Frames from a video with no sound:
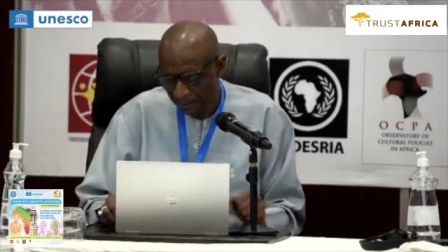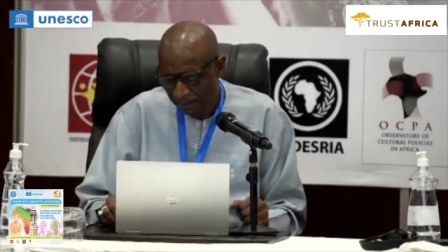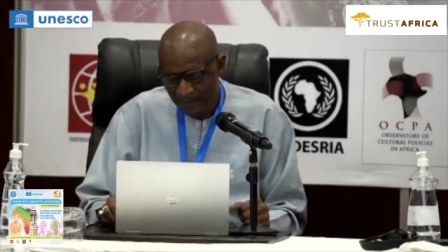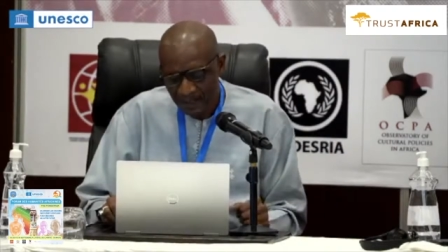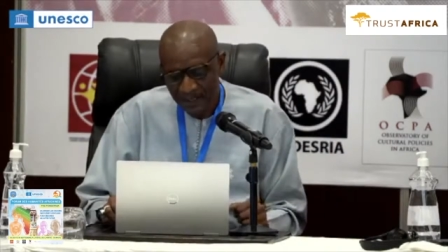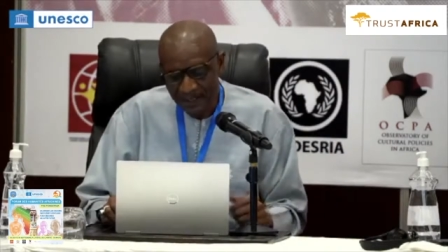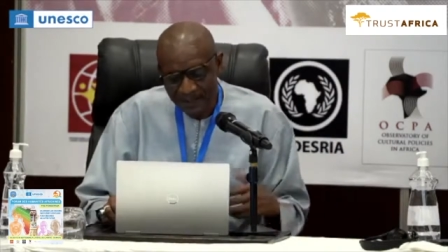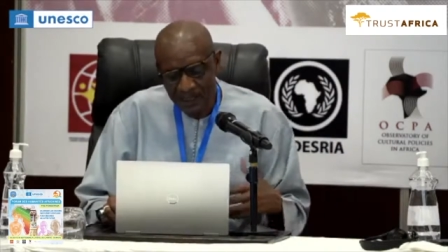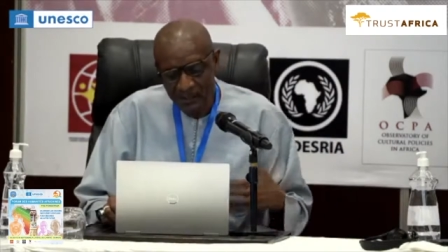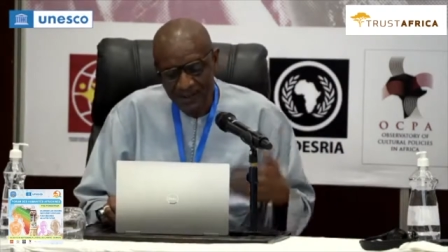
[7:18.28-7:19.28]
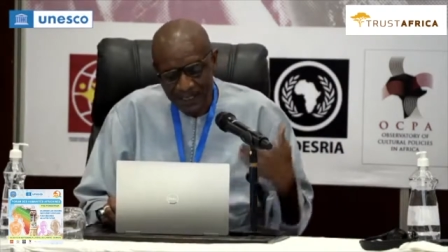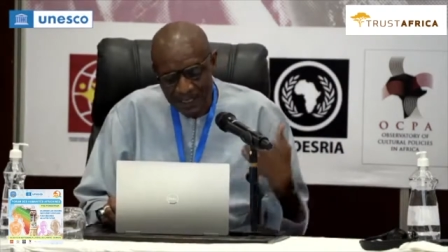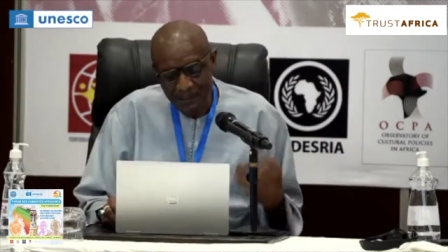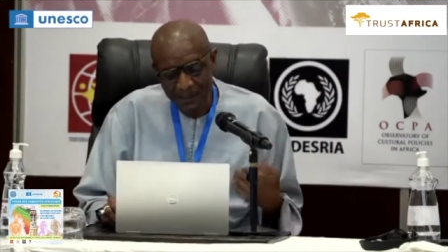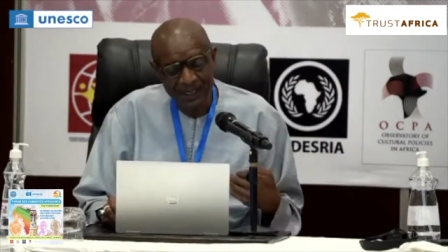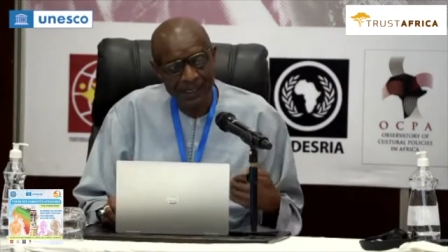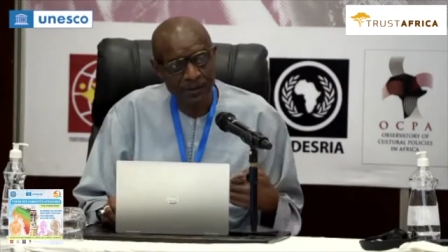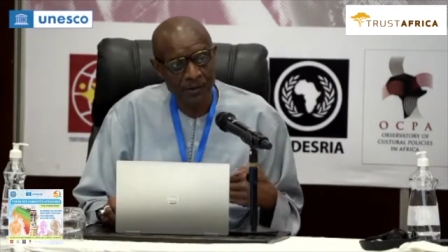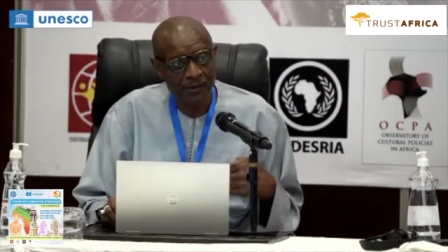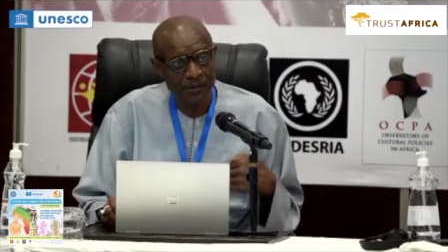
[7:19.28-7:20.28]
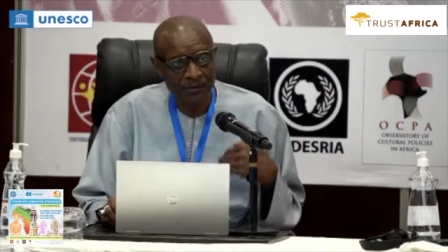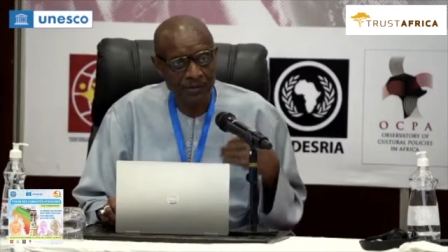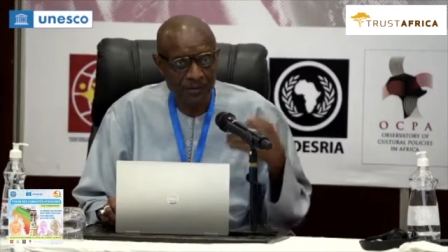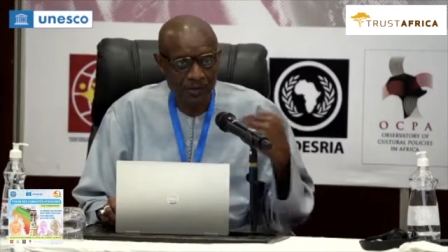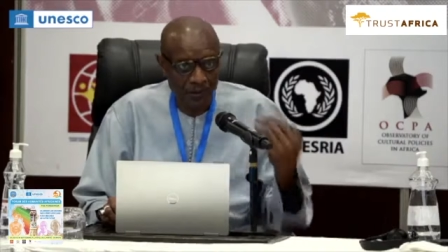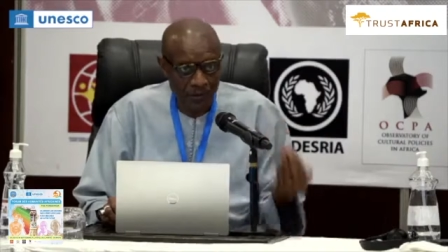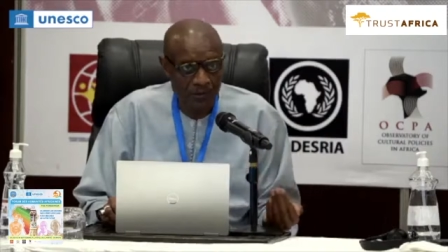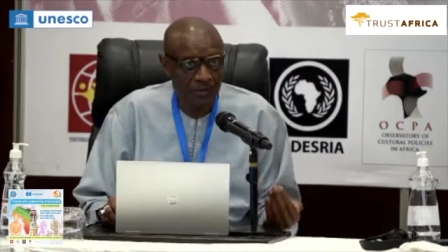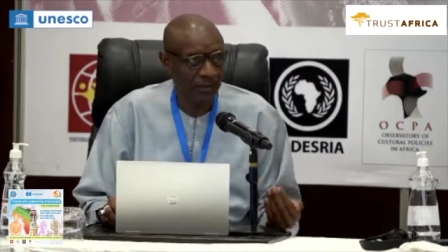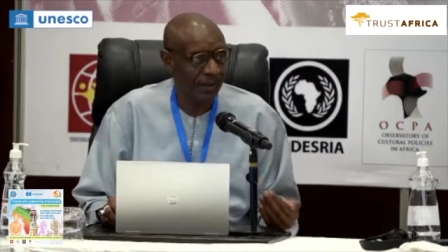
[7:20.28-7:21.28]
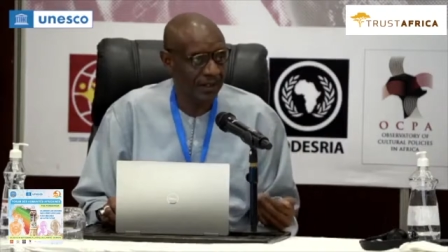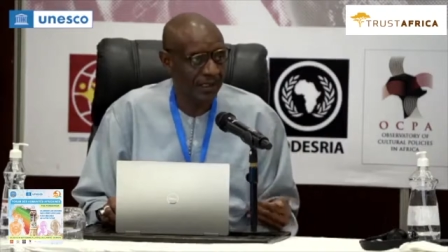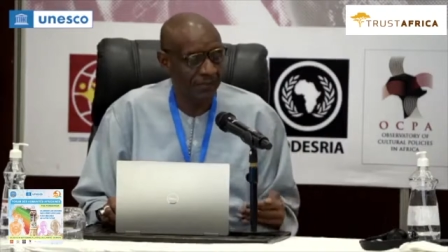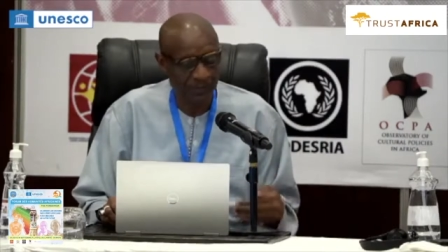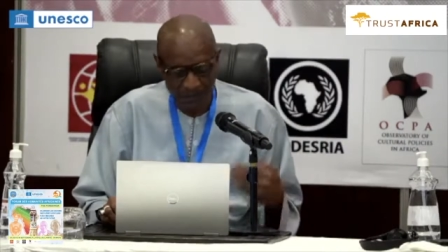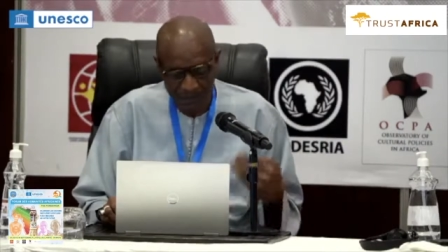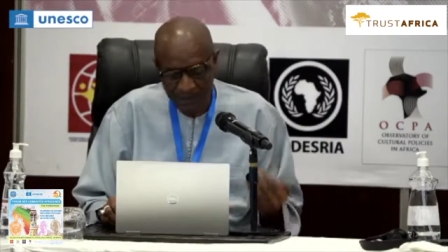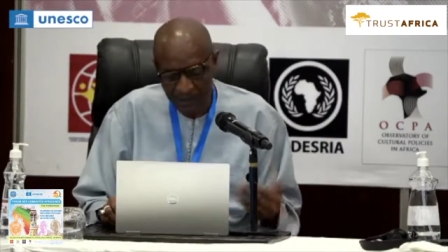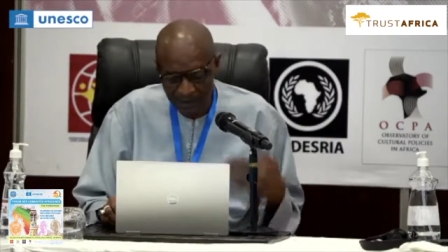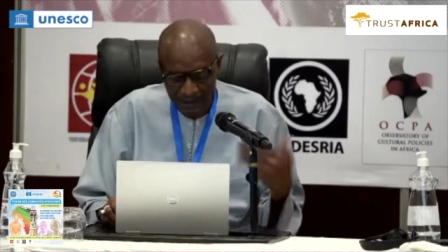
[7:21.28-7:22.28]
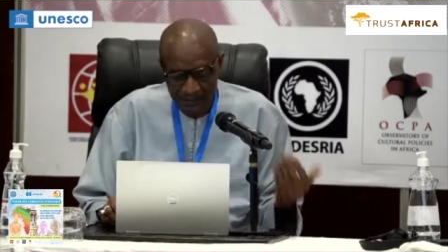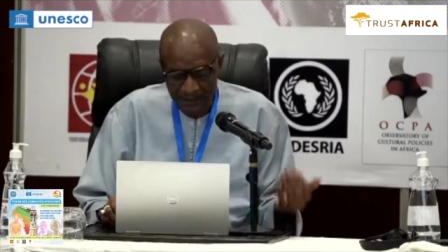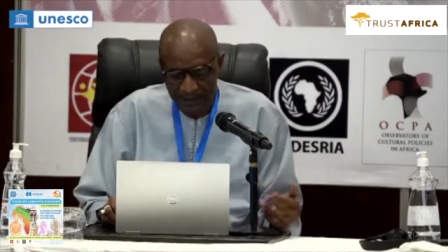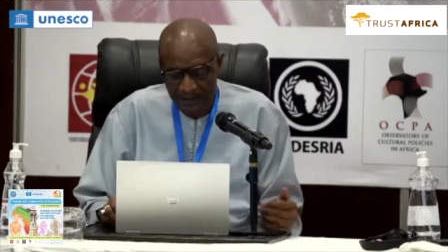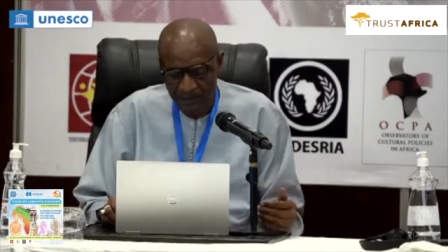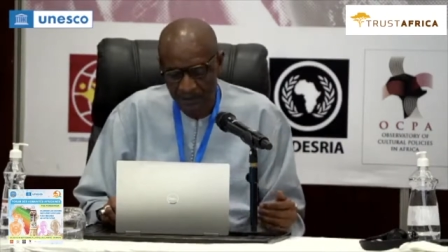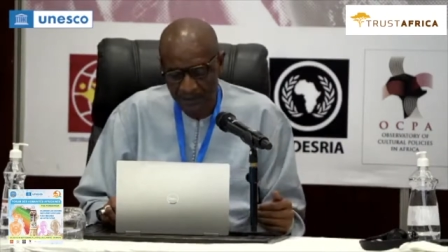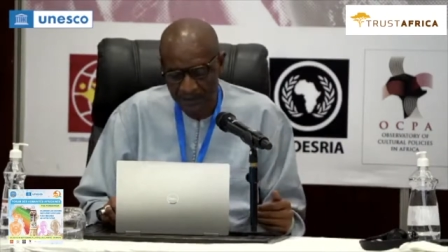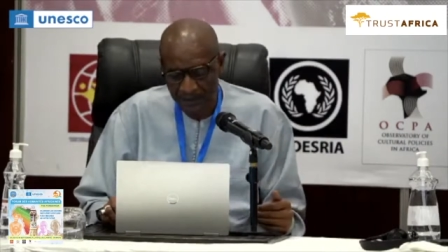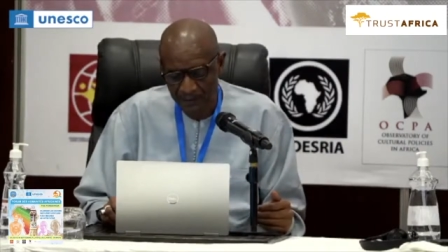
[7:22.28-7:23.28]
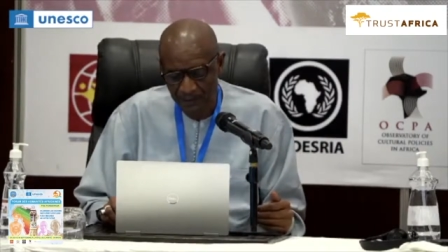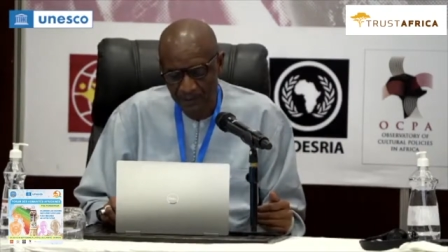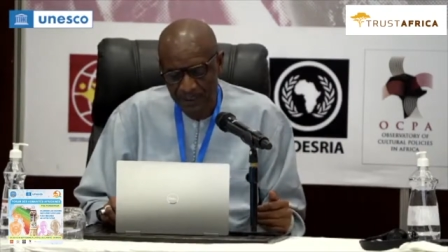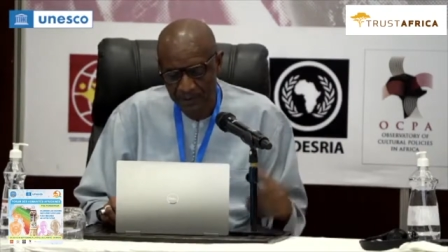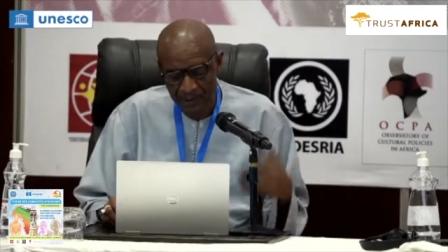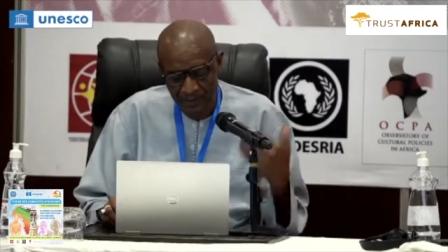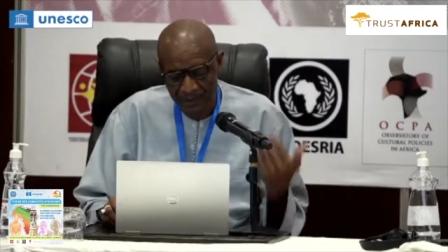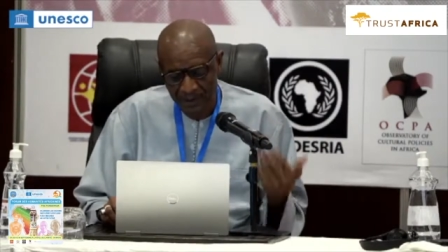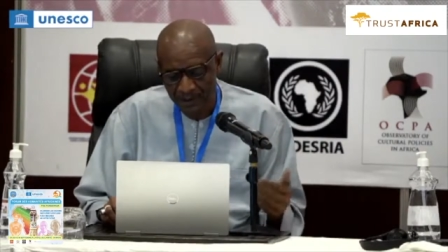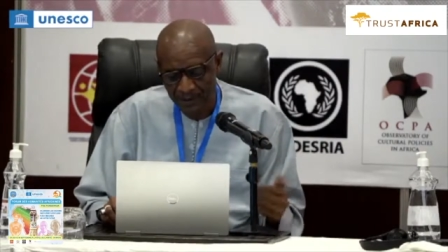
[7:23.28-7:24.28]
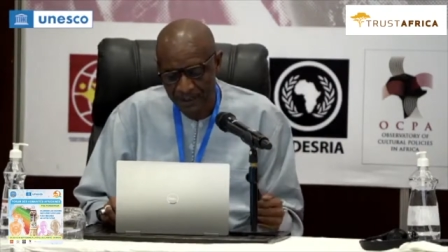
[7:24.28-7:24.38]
And these things, we take them up in our own you know, scholarship inadvertently most of the time, without even being aware.